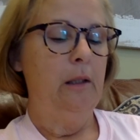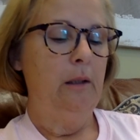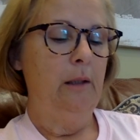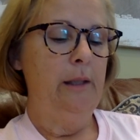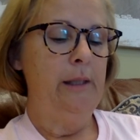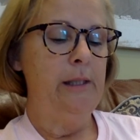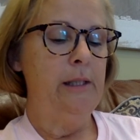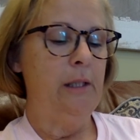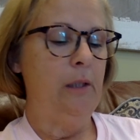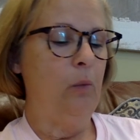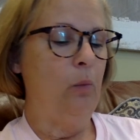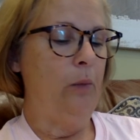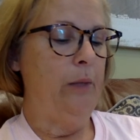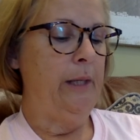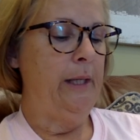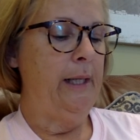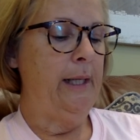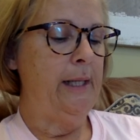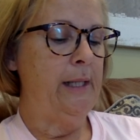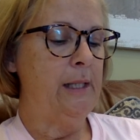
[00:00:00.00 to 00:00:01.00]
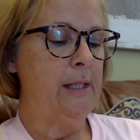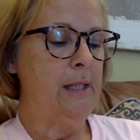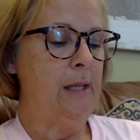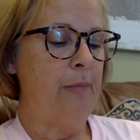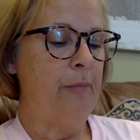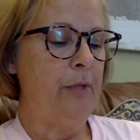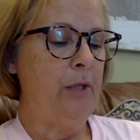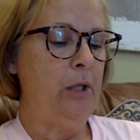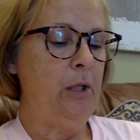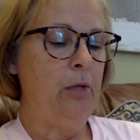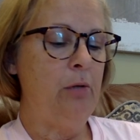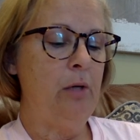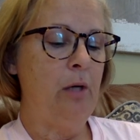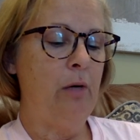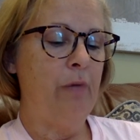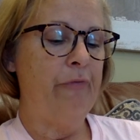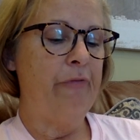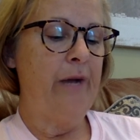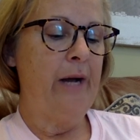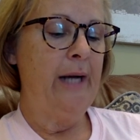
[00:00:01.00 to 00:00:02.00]
Listen, Winnie, it's something you
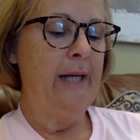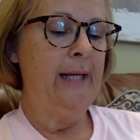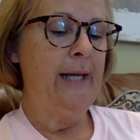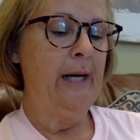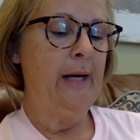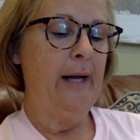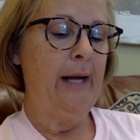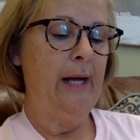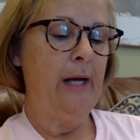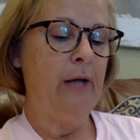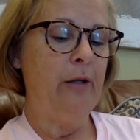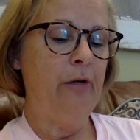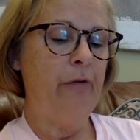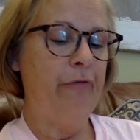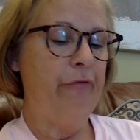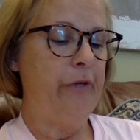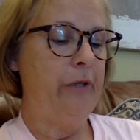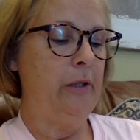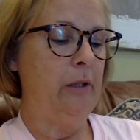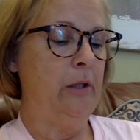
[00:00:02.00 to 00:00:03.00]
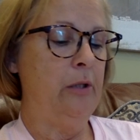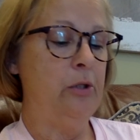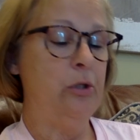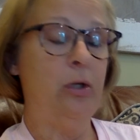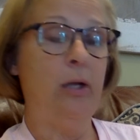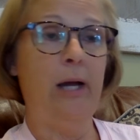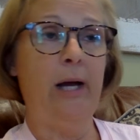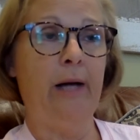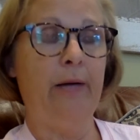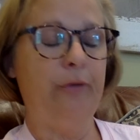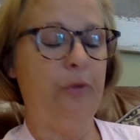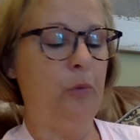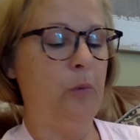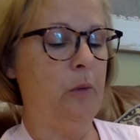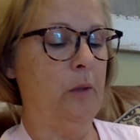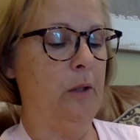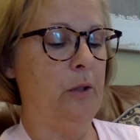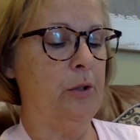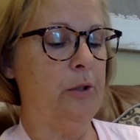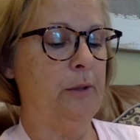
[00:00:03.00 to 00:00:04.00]
don't find out how you feel until
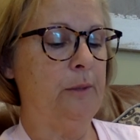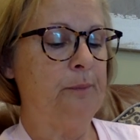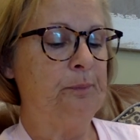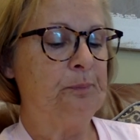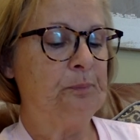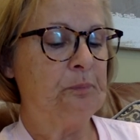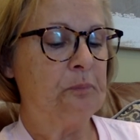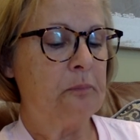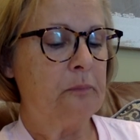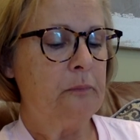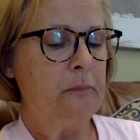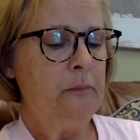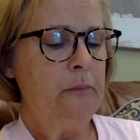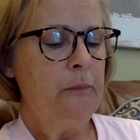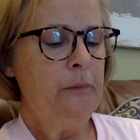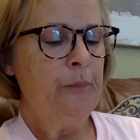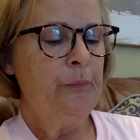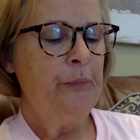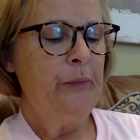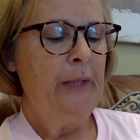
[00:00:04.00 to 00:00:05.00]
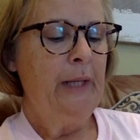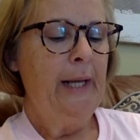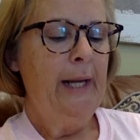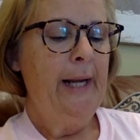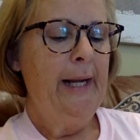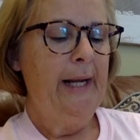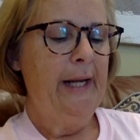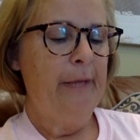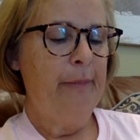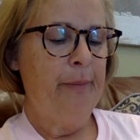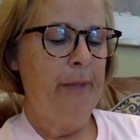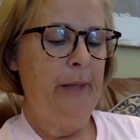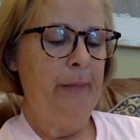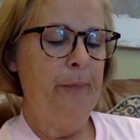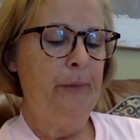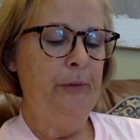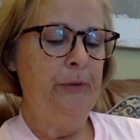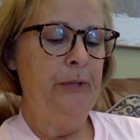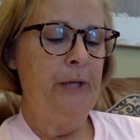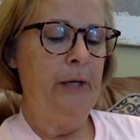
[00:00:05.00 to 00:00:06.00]
afterwards. If
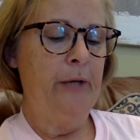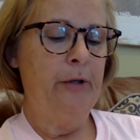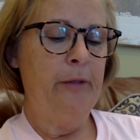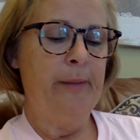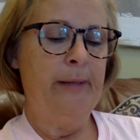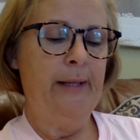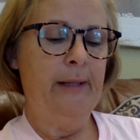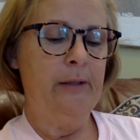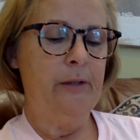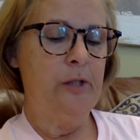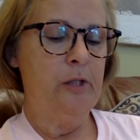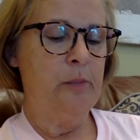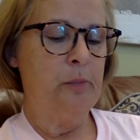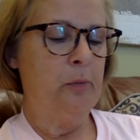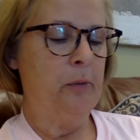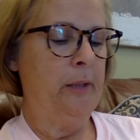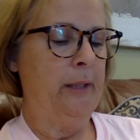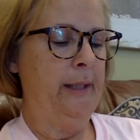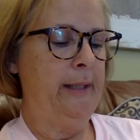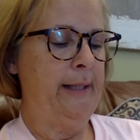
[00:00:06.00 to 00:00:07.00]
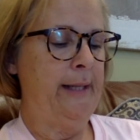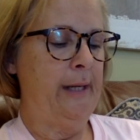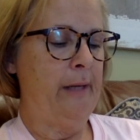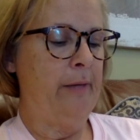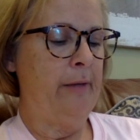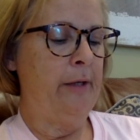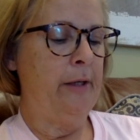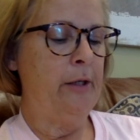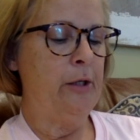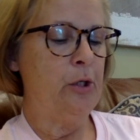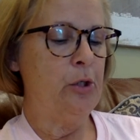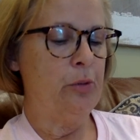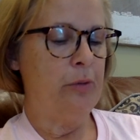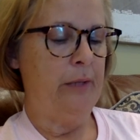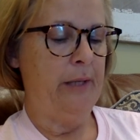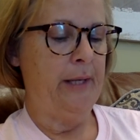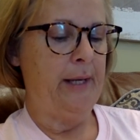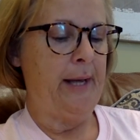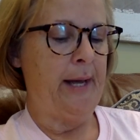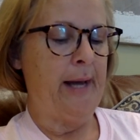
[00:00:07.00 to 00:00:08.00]
people knowed about the spring down there in
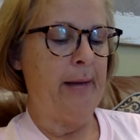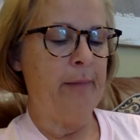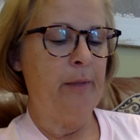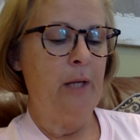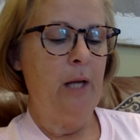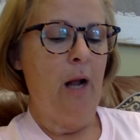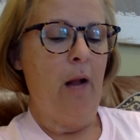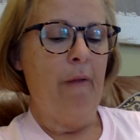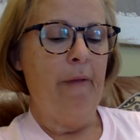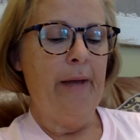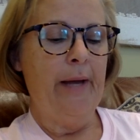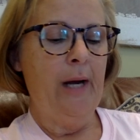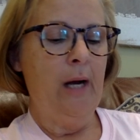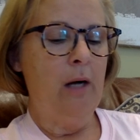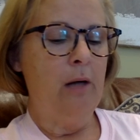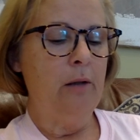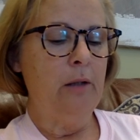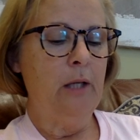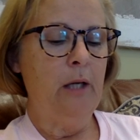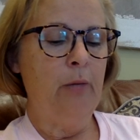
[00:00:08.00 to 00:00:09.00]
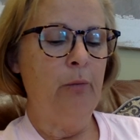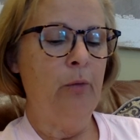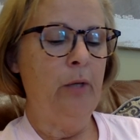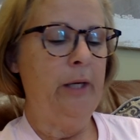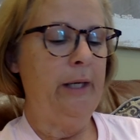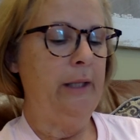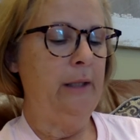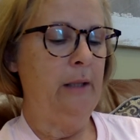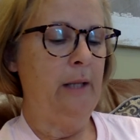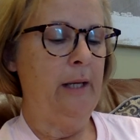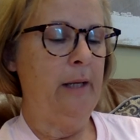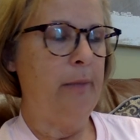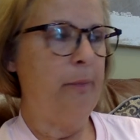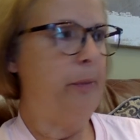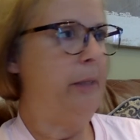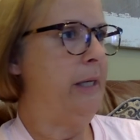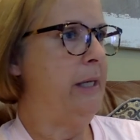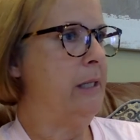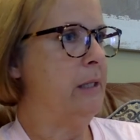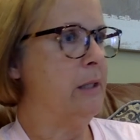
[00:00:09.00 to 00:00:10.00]
Treegap, They'd all come running like
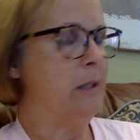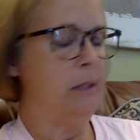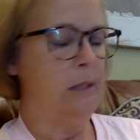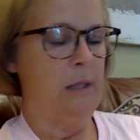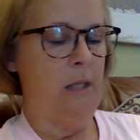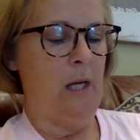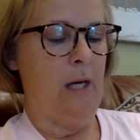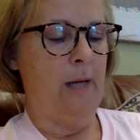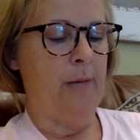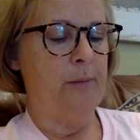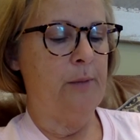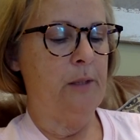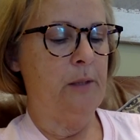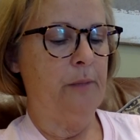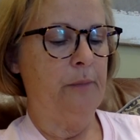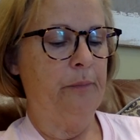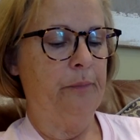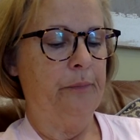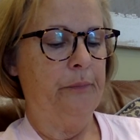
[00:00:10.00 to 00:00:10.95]
pigs to slops.